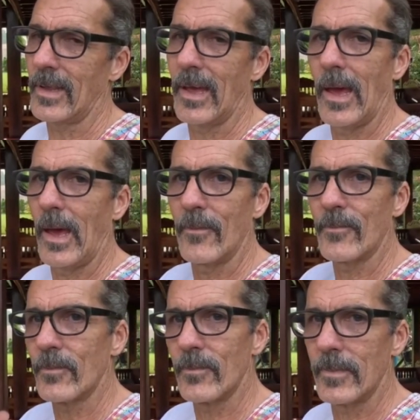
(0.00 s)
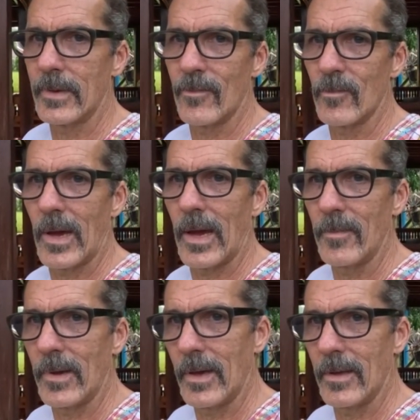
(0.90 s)
nah, never
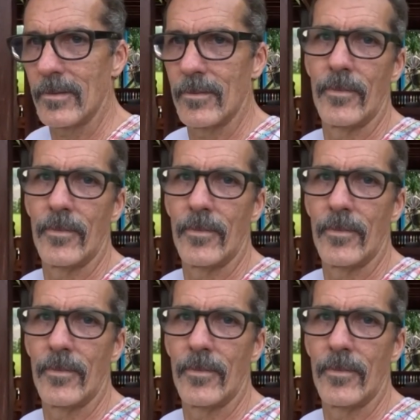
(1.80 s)
mind, man.